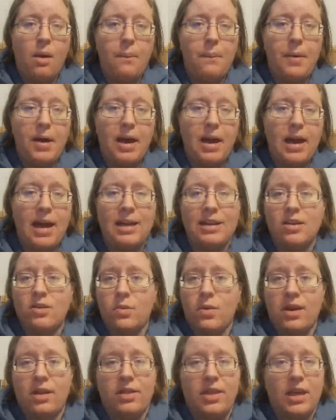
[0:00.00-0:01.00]
But I just
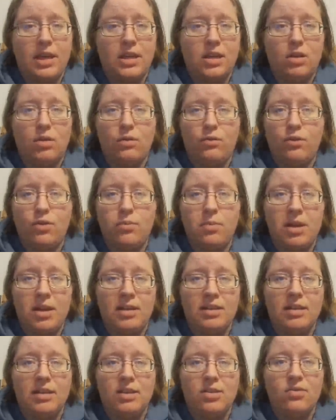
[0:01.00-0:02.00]
want to thank you if you made
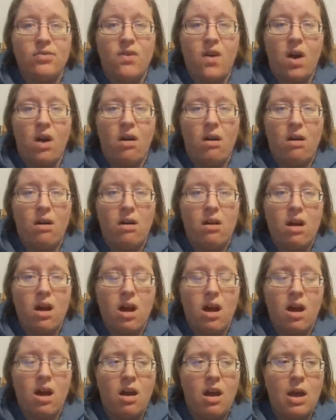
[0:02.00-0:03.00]
it this far.
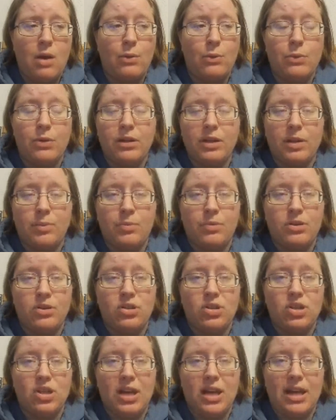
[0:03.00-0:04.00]
I would really
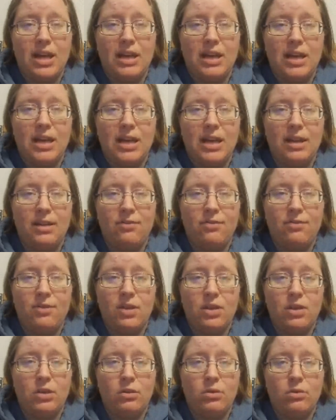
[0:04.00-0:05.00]
appreciate if
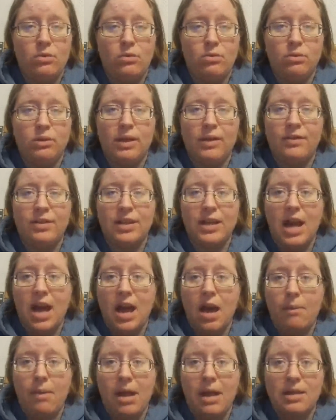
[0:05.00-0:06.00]
you left a
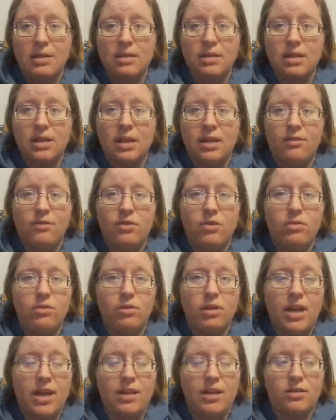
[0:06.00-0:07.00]
comment. If you
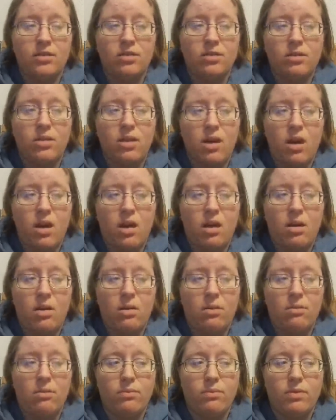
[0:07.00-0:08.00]
liked
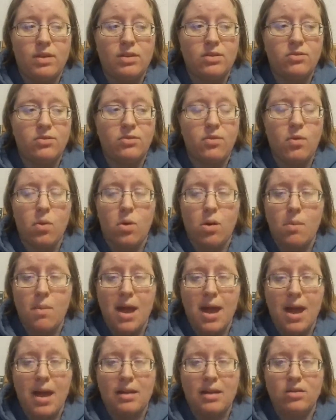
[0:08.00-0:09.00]
this
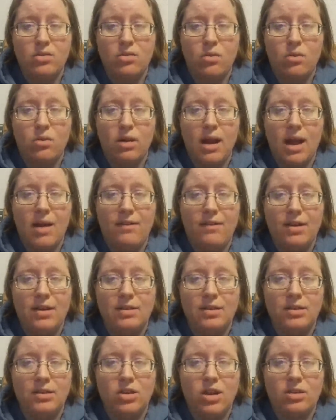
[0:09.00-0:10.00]
format or have any
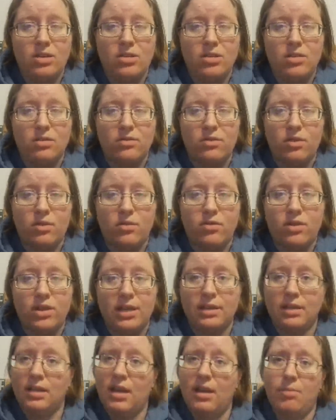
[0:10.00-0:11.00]
suggestions, feel free
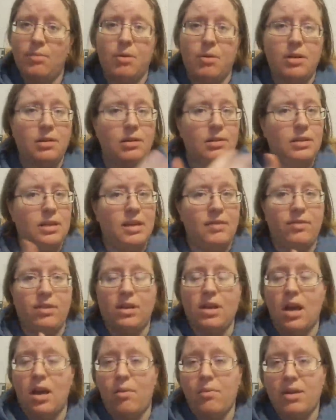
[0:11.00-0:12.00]
to hit the like button, leave the
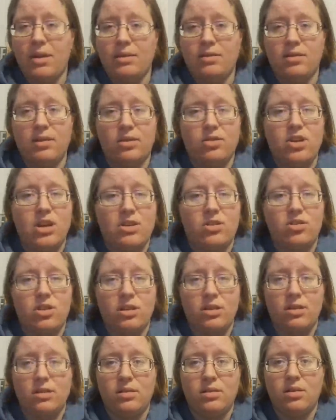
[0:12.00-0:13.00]
comments,
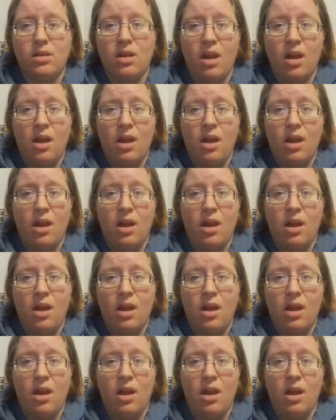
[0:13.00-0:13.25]
suggestions,